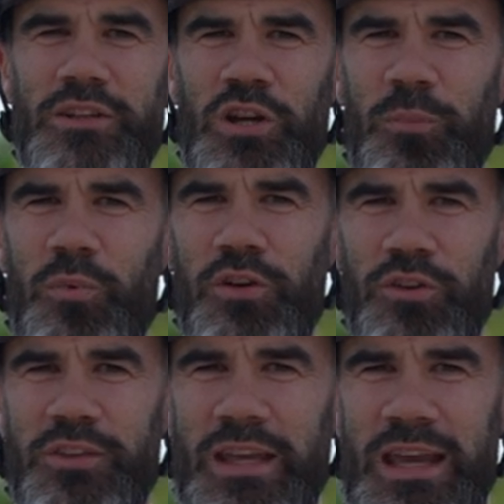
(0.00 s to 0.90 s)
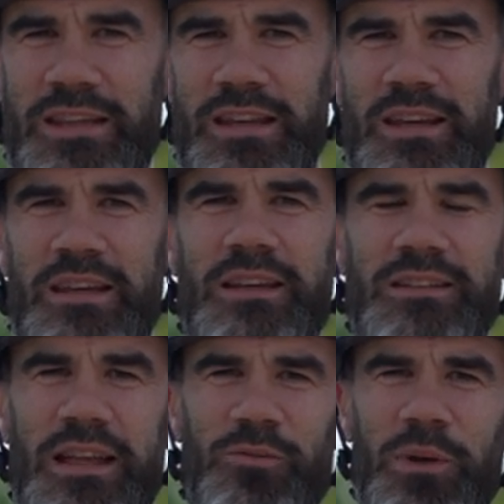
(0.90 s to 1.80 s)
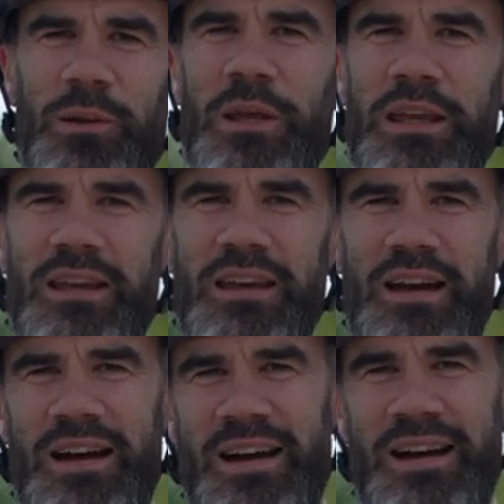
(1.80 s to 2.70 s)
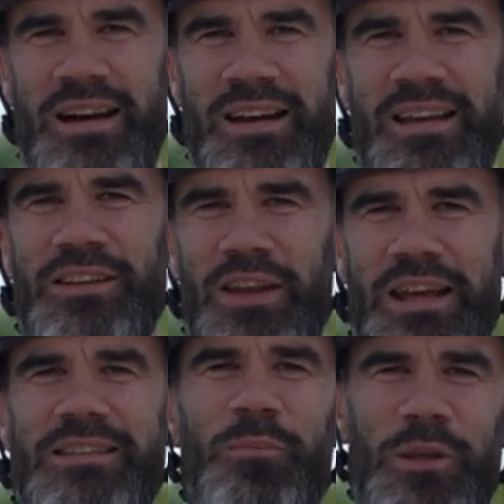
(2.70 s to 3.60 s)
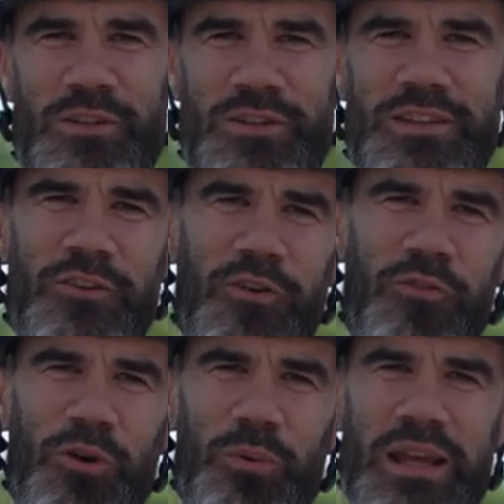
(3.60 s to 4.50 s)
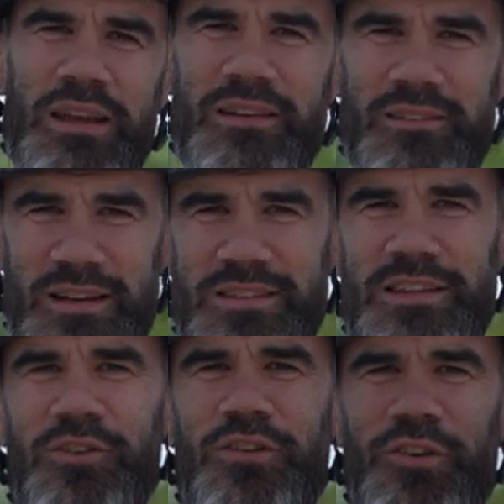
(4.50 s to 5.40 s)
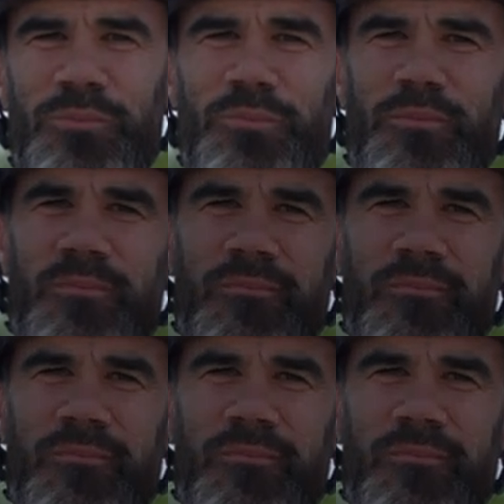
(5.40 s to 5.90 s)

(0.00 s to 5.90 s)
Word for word: jump on your skate. That will be uh, in the next episode. Thanks for following and see you soon.